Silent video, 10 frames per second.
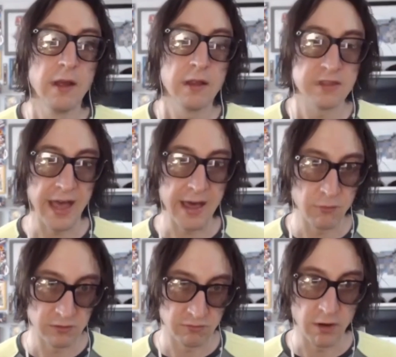that
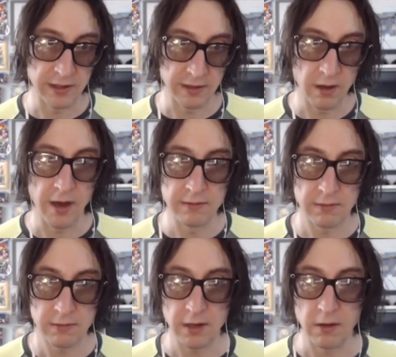was running on
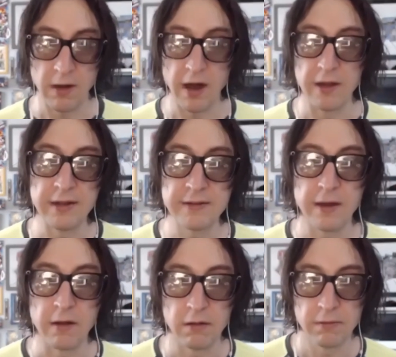
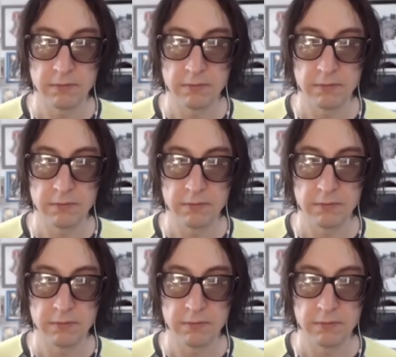Intel,